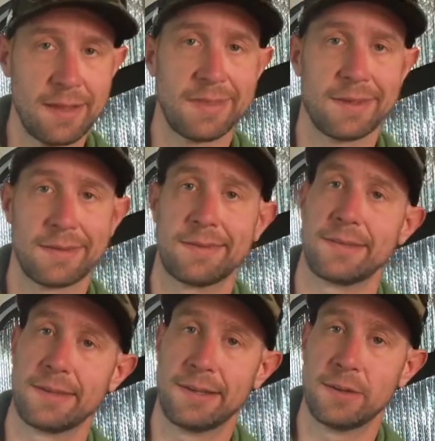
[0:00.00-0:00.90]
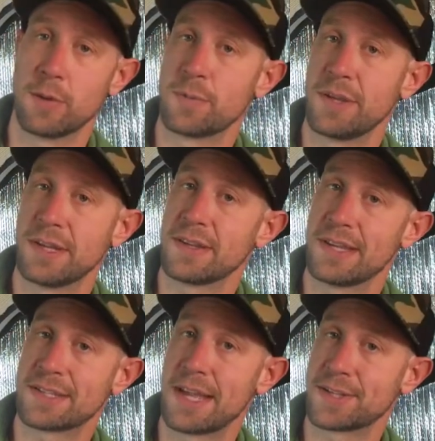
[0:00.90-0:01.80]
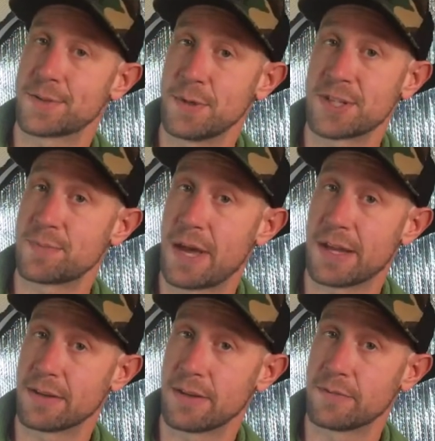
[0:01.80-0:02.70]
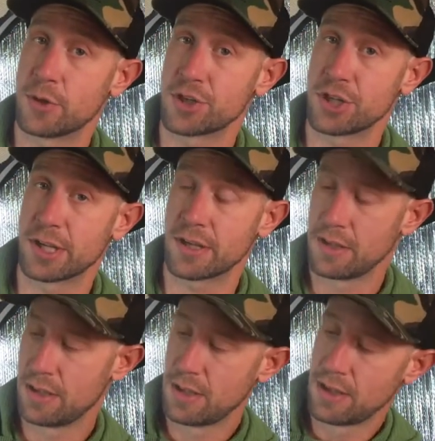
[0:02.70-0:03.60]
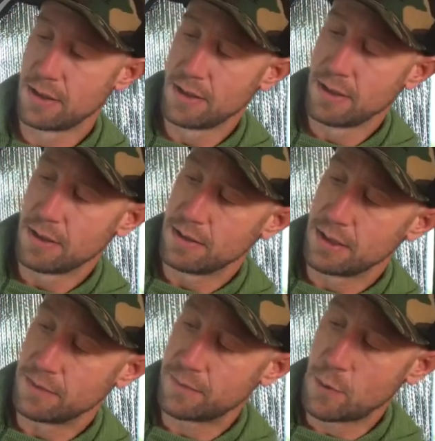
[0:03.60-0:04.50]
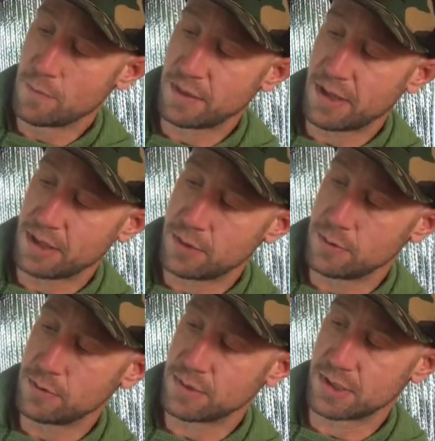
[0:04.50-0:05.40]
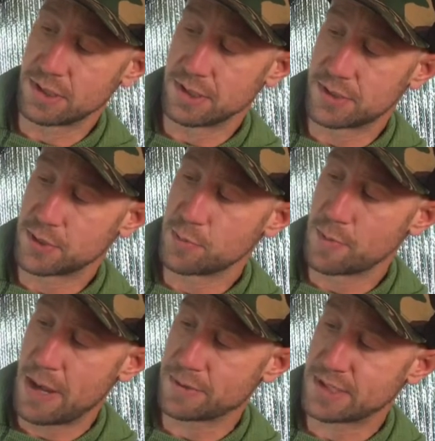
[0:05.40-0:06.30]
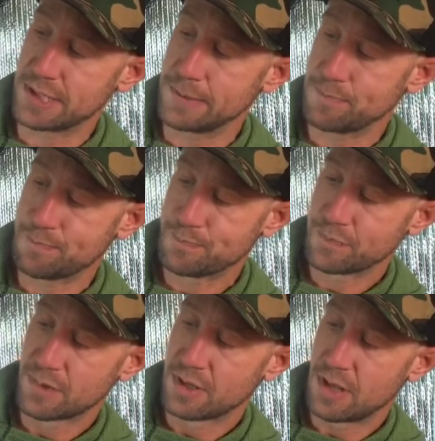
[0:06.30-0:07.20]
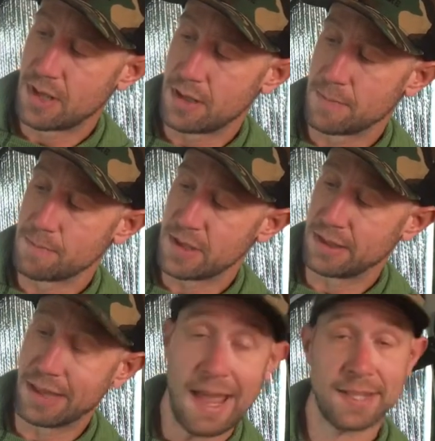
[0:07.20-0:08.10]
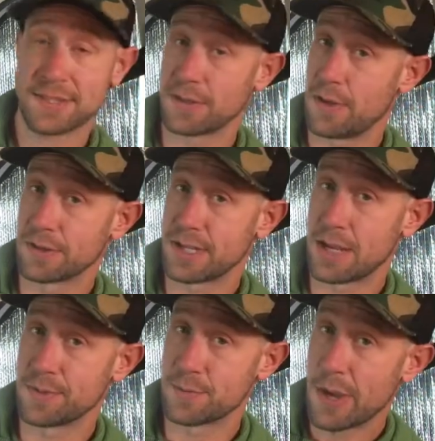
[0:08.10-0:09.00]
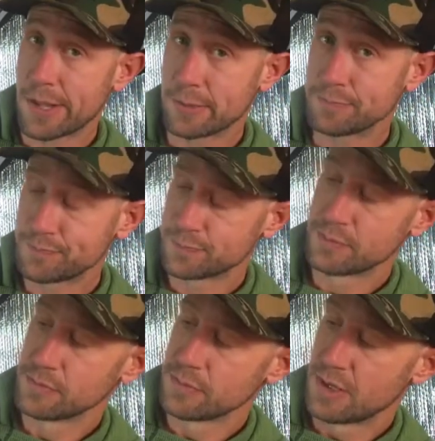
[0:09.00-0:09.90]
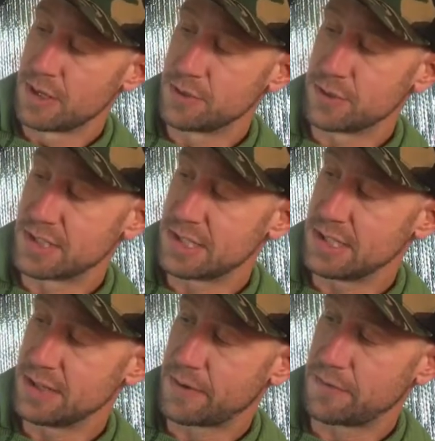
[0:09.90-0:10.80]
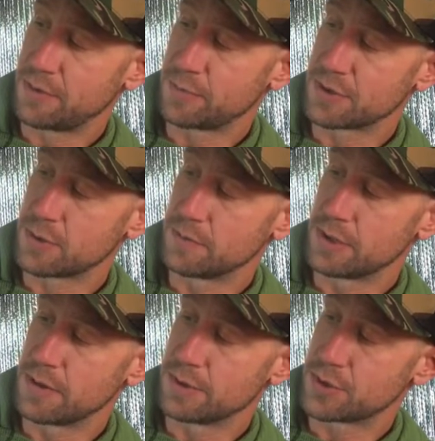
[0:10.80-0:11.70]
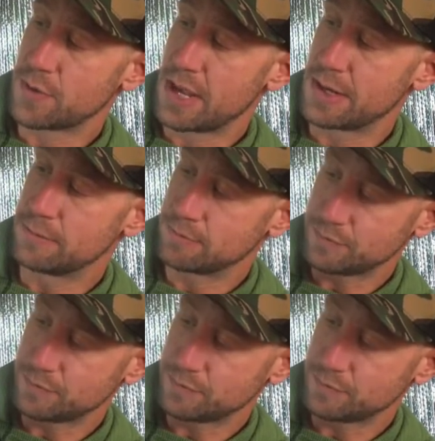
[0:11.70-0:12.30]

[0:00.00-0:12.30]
think the Lone Peak hits that sweet spot of cushioning. The foam that they use is super bouncy. It lasts a long time as well. As you can see, if I flip this over here on the tread,